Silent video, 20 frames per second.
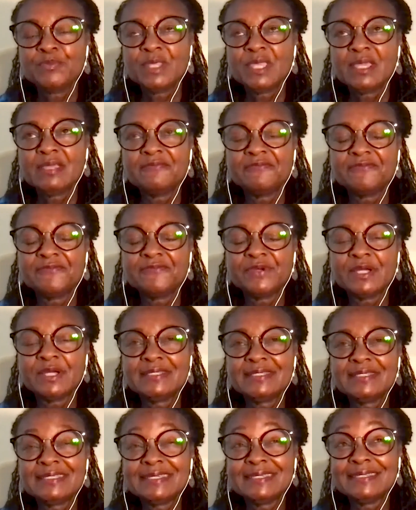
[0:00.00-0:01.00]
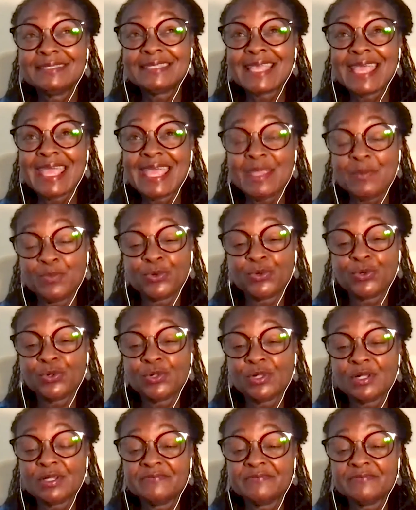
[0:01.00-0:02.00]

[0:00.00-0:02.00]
And since April of